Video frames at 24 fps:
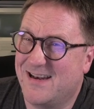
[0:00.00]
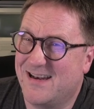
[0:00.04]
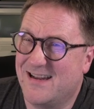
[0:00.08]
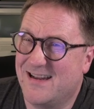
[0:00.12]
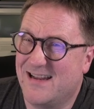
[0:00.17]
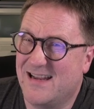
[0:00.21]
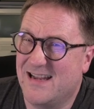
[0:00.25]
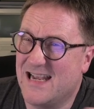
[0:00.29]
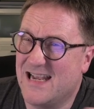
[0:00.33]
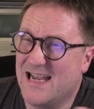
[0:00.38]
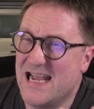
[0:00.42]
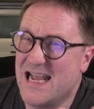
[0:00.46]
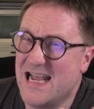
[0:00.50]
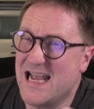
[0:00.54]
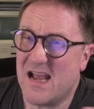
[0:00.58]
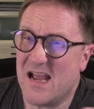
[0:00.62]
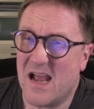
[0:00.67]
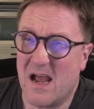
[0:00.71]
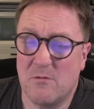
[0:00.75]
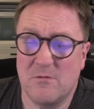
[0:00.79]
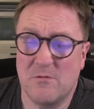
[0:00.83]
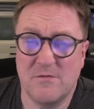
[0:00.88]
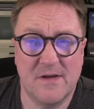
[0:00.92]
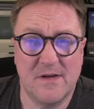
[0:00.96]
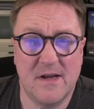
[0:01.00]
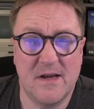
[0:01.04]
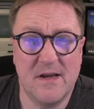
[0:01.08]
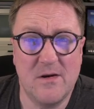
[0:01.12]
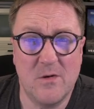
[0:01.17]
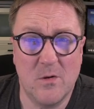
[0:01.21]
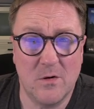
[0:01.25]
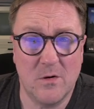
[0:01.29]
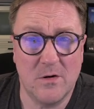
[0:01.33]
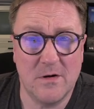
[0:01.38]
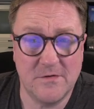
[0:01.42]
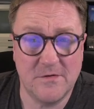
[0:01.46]
I would say, the
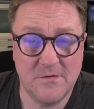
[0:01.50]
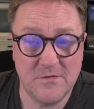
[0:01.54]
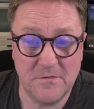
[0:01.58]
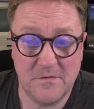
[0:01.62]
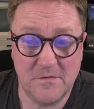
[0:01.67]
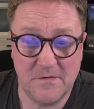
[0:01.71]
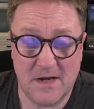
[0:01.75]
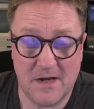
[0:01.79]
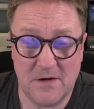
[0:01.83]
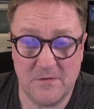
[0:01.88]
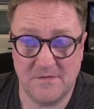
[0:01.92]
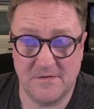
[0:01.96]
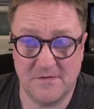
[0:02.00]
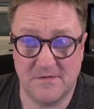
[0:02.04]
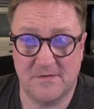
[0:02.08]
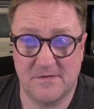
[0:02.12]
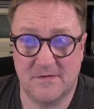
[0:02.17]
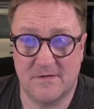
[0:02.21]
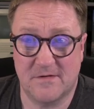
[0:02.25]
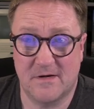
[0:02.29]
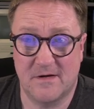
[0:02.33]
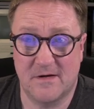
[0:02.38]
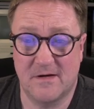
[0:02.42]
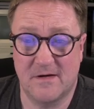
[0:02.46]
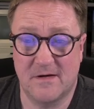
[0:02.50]
early 2000s.